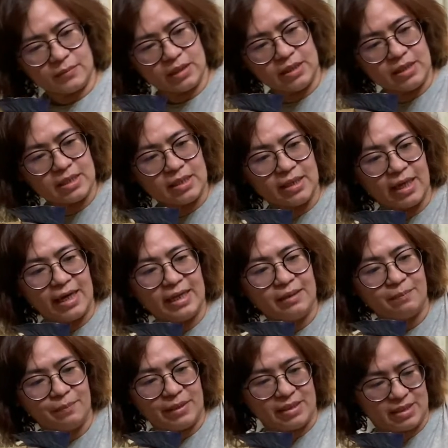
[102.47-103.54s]
an
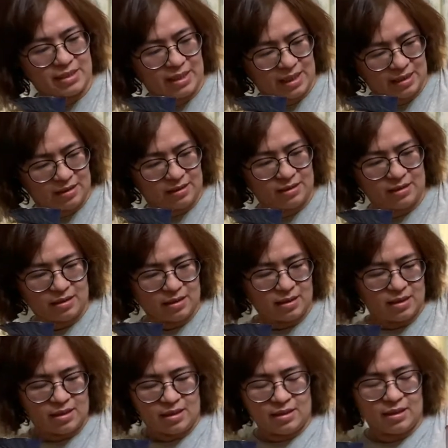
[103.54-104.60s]
8-piece set
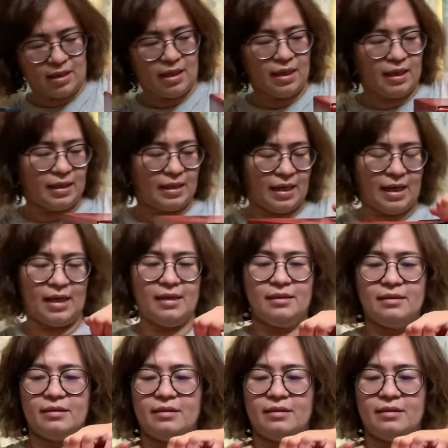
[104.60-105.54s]
na lalagyan.